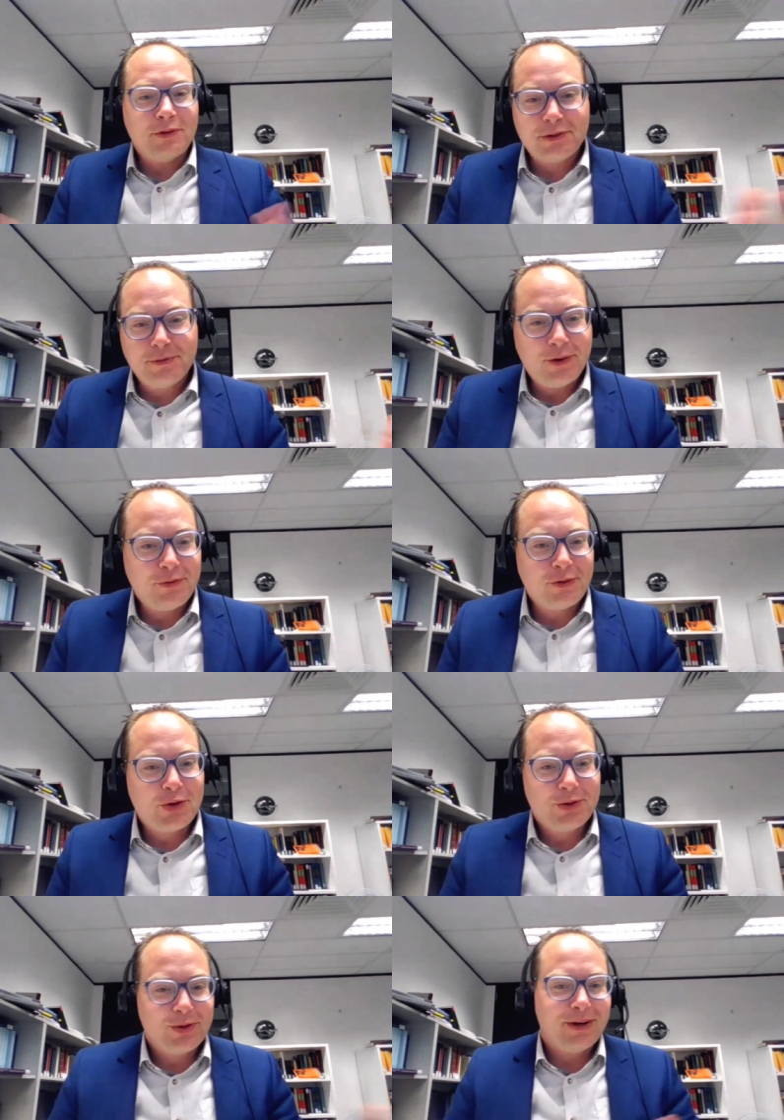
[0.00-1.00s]
first of all, for
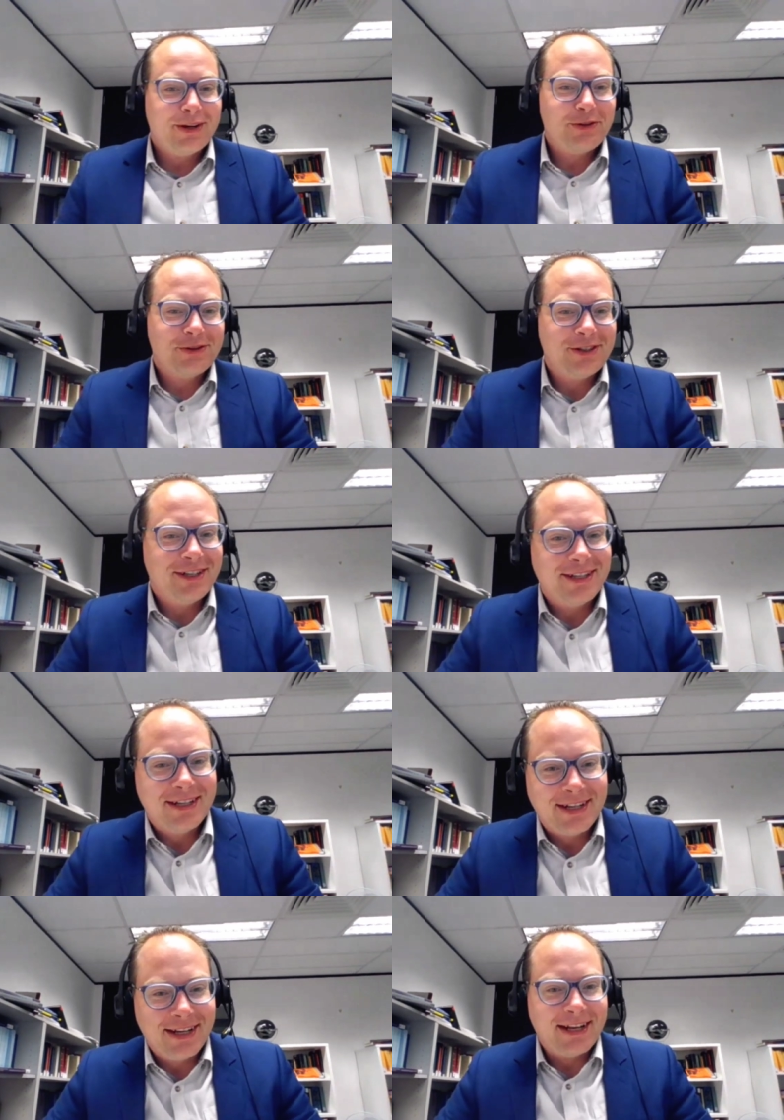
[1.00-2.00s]
those who are interested
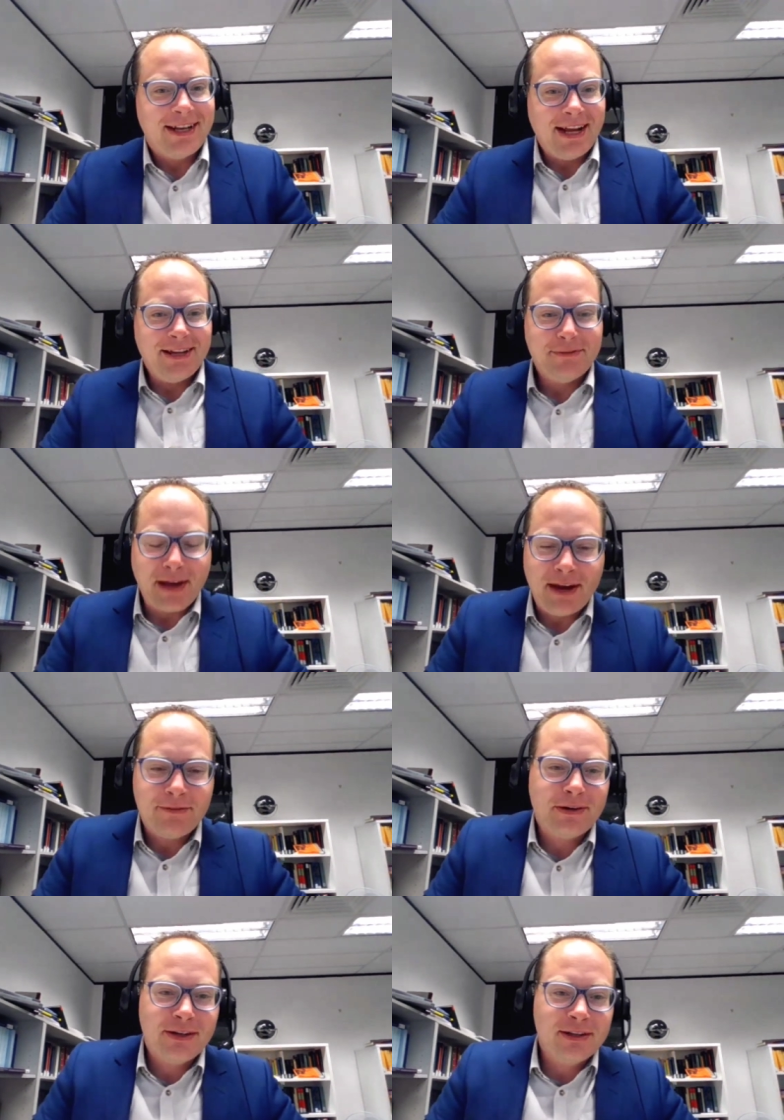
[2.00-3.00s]
in native
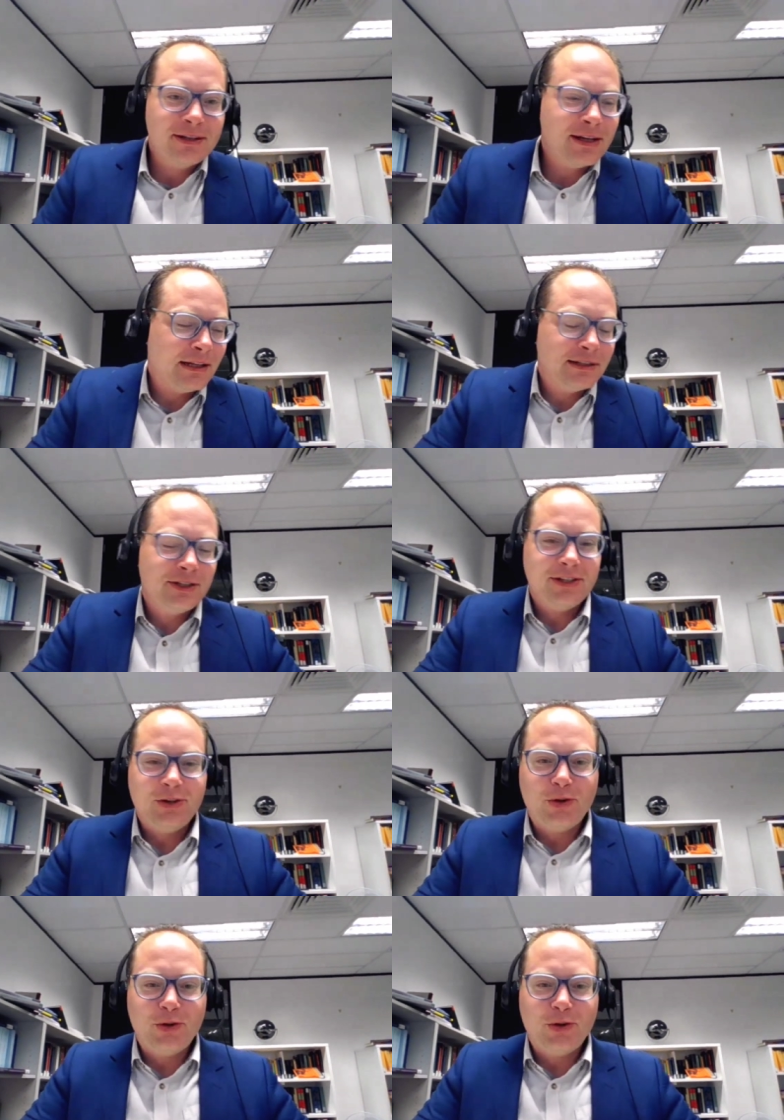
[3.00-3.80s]
African theology.